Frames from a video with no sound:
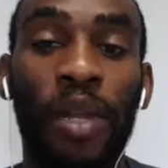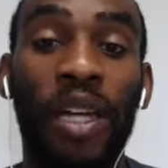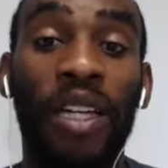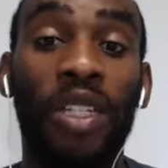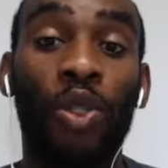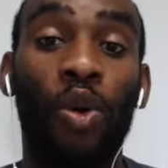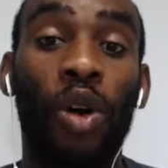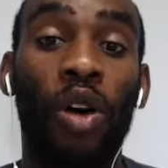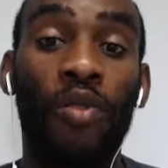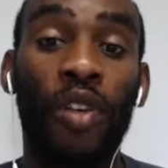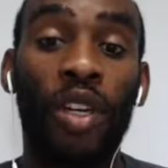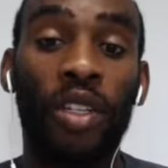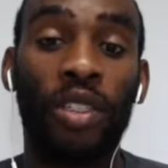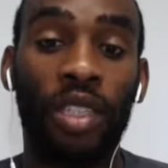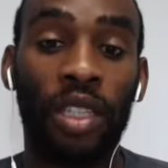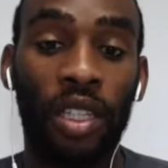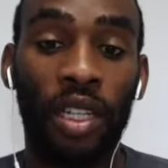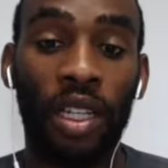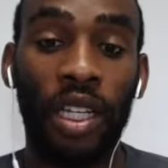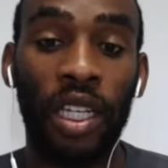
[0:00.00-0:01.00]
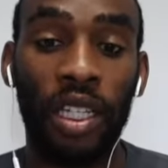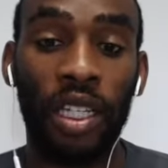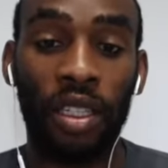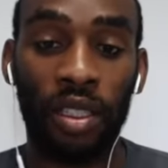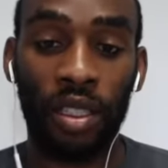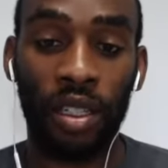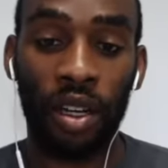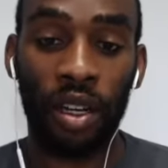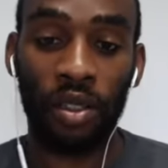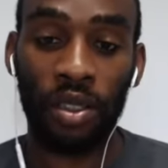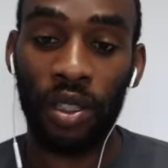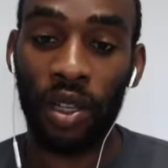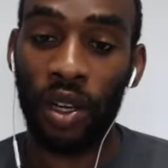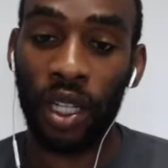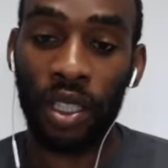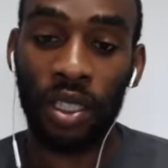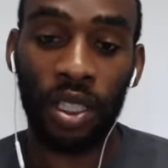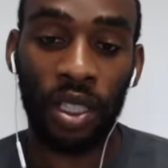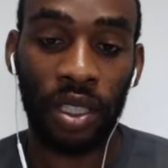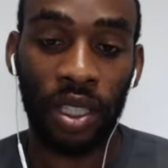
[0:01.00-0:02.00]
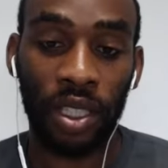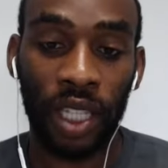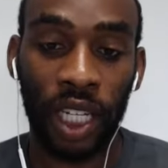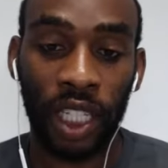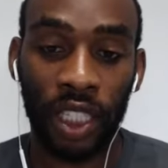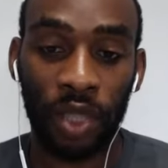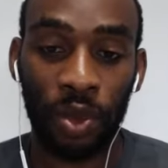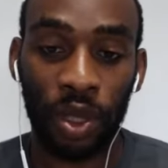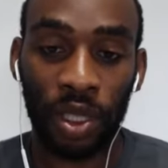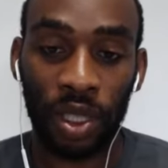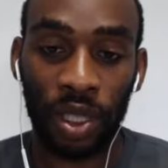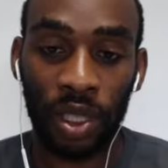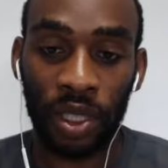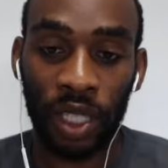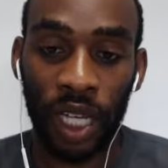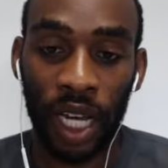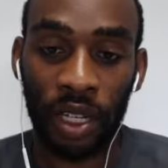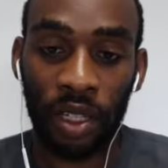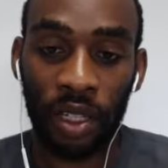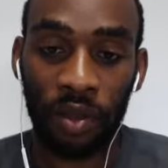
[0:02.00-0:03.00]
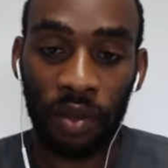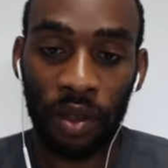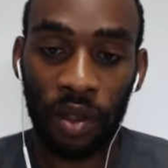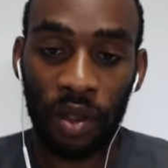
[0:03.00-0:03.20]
played 12 years in the league, So that's just a testament to your talent.